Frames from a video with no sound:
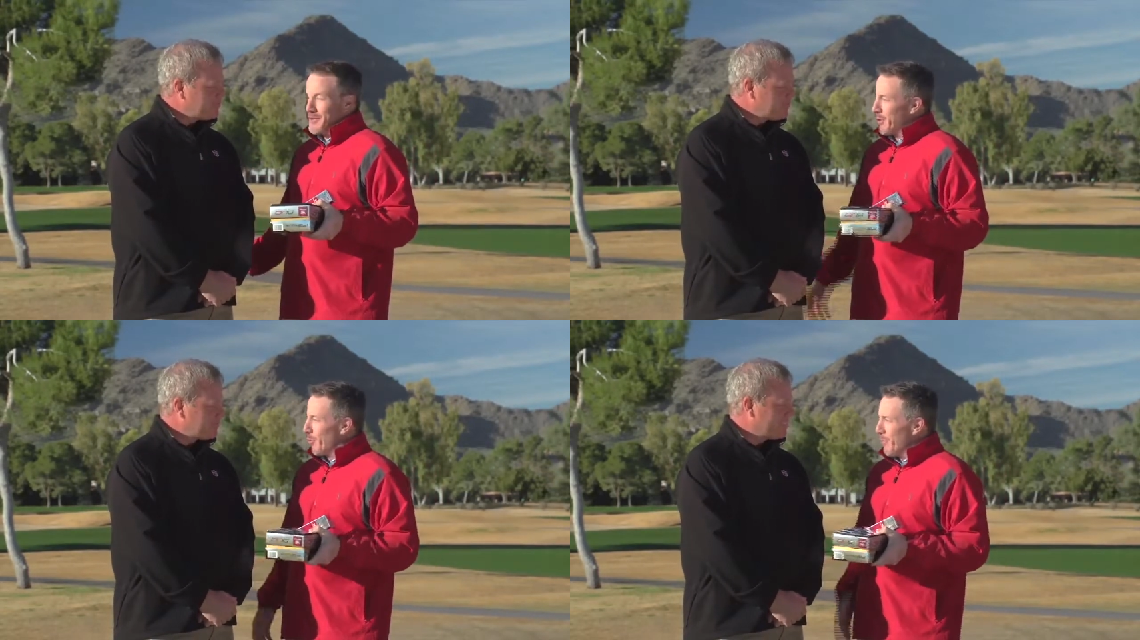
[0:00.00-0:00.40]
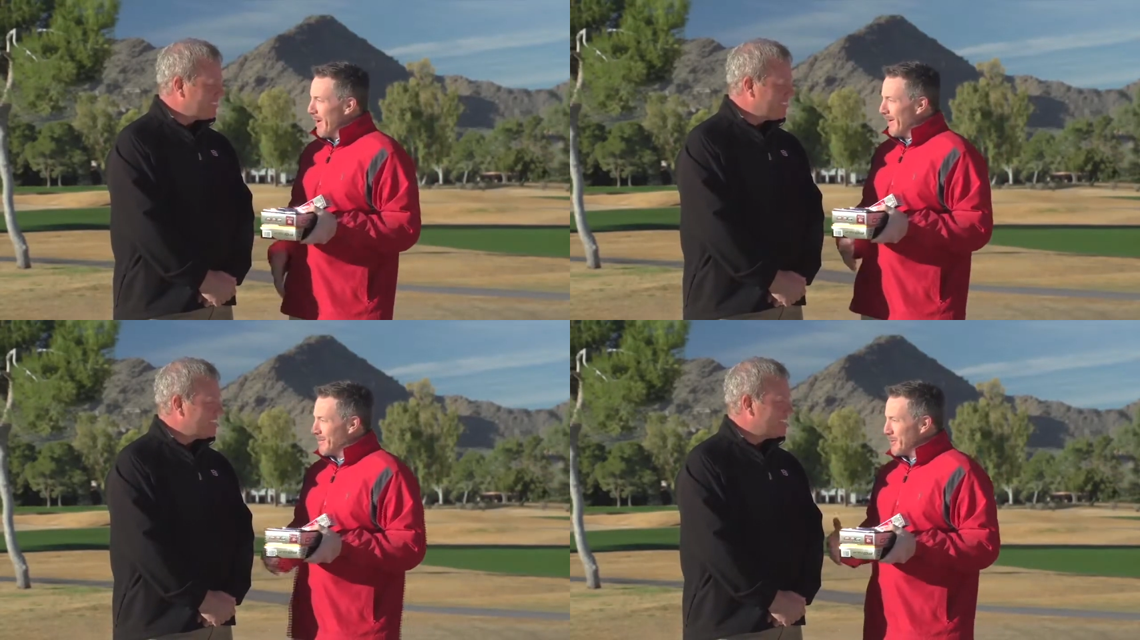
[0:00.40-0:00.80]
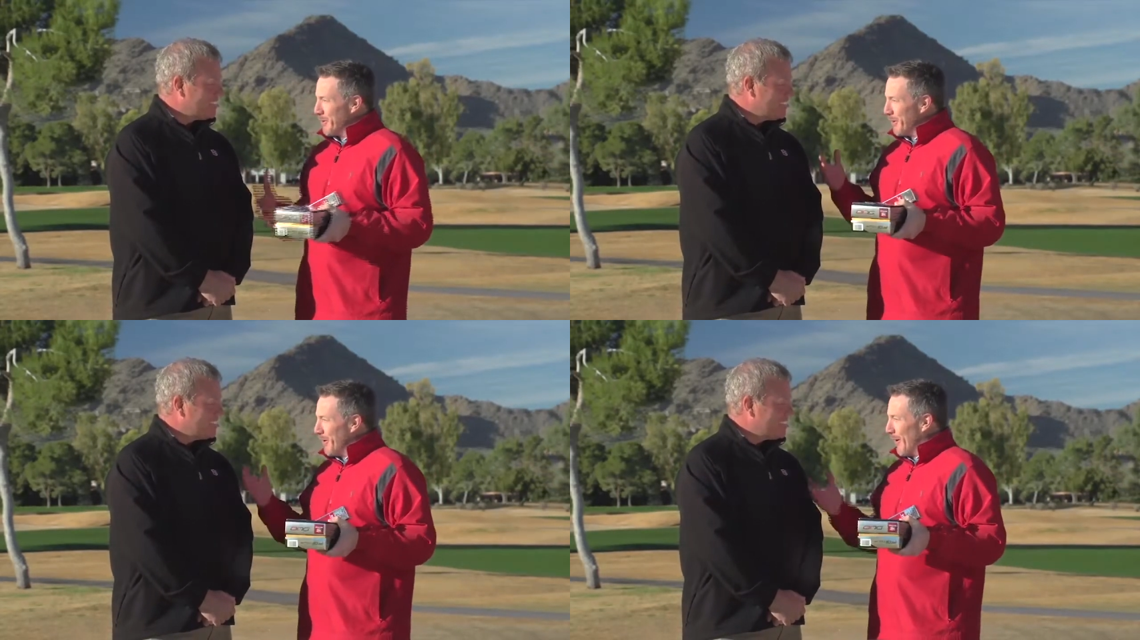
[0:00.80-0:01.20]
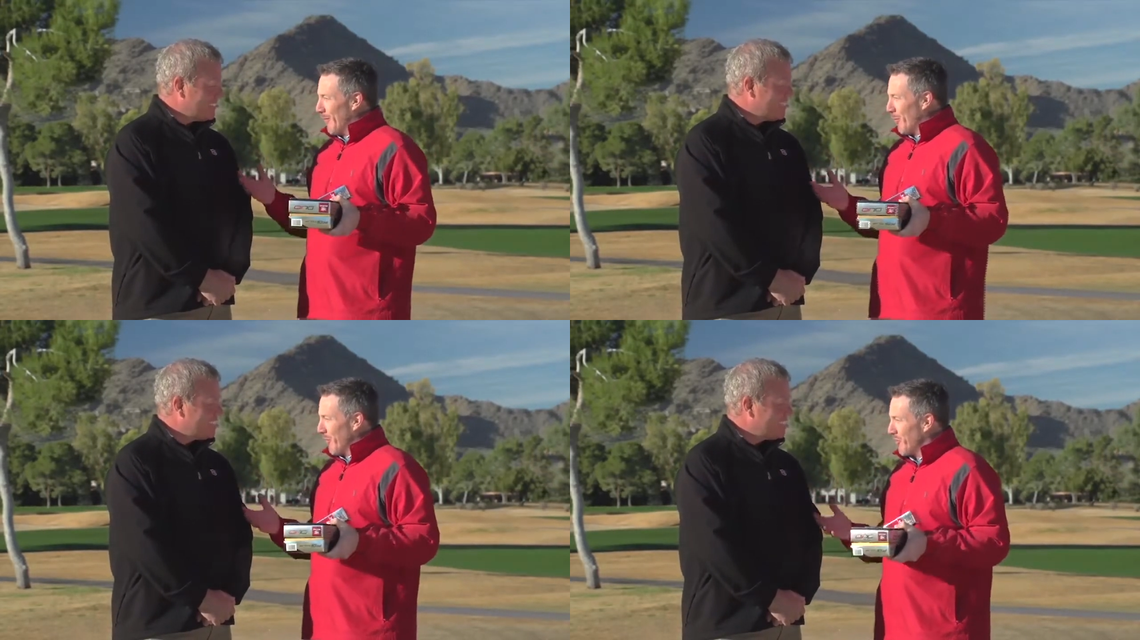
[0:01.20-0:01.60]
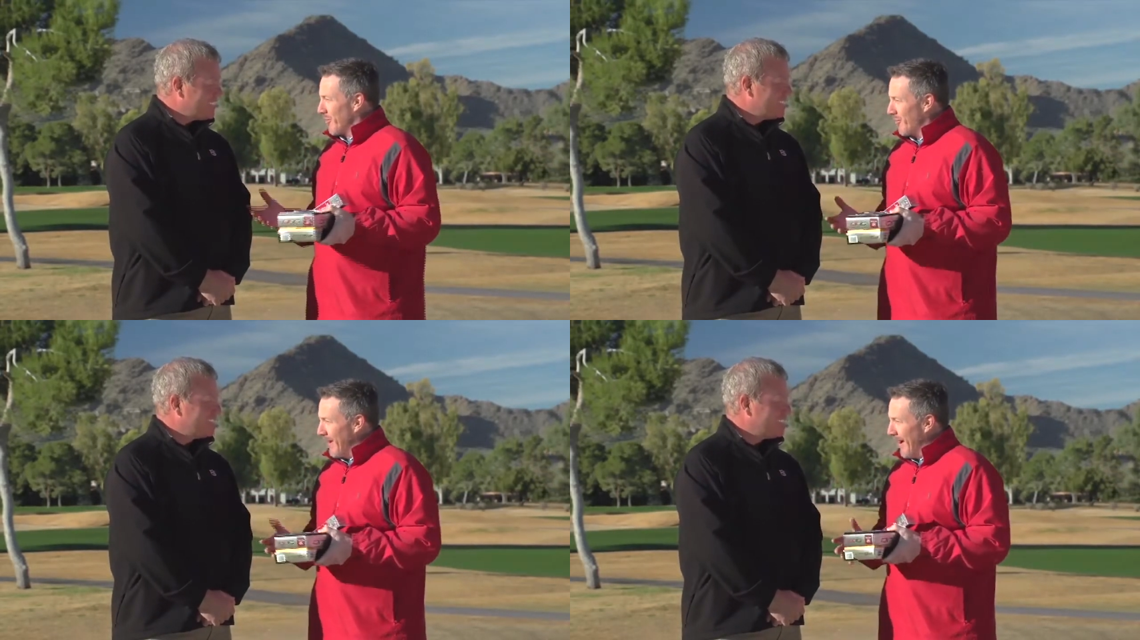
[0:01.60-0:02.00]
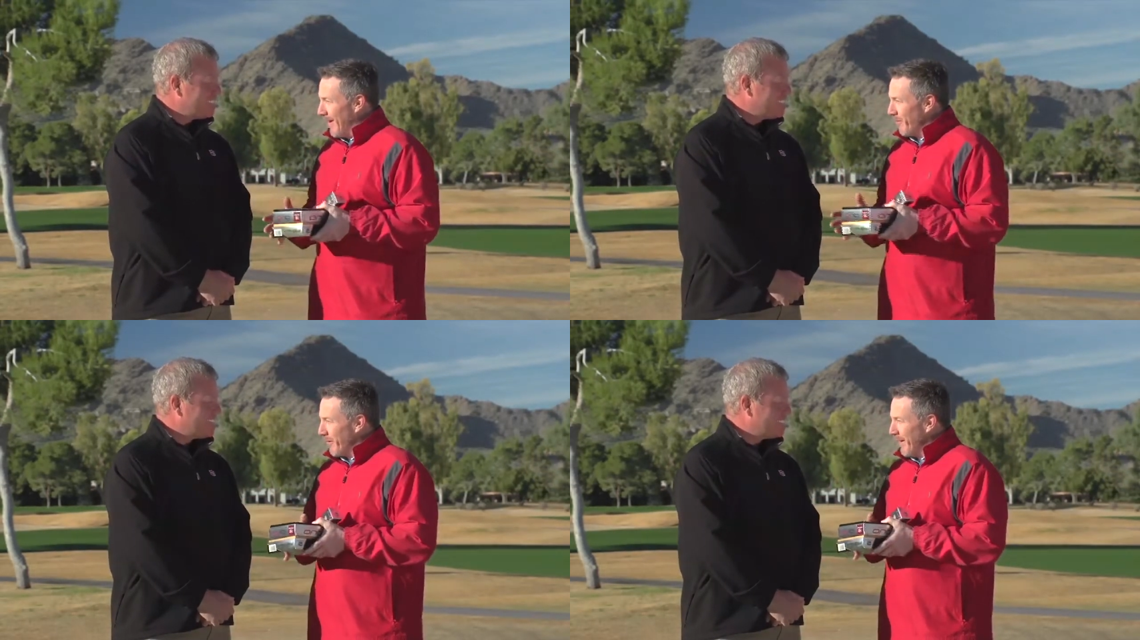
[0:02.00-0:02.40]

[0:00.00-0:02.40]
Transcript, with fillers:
Speaker 1: General Manager of Wilson Staff,